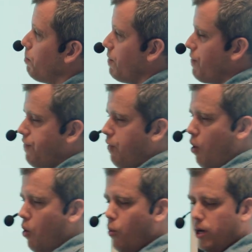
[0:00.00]

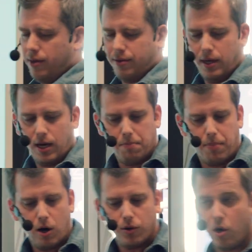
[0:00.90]
before we think about the